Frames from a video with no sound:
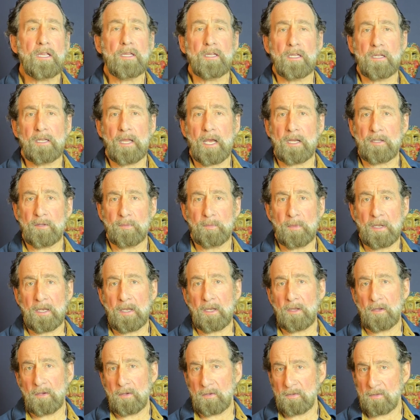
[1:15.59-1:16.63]
the next
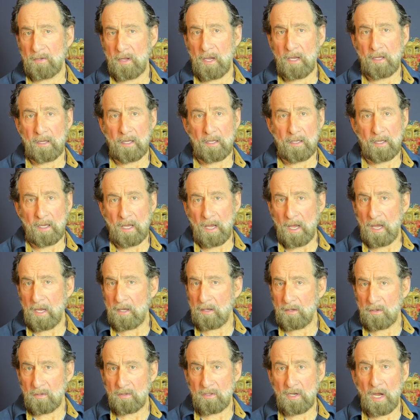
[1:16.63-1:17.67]
minute you say that you
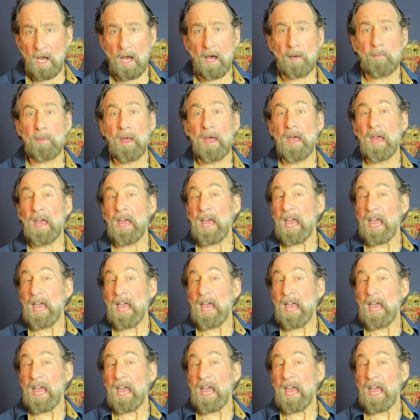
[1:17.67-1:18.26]
hate your job,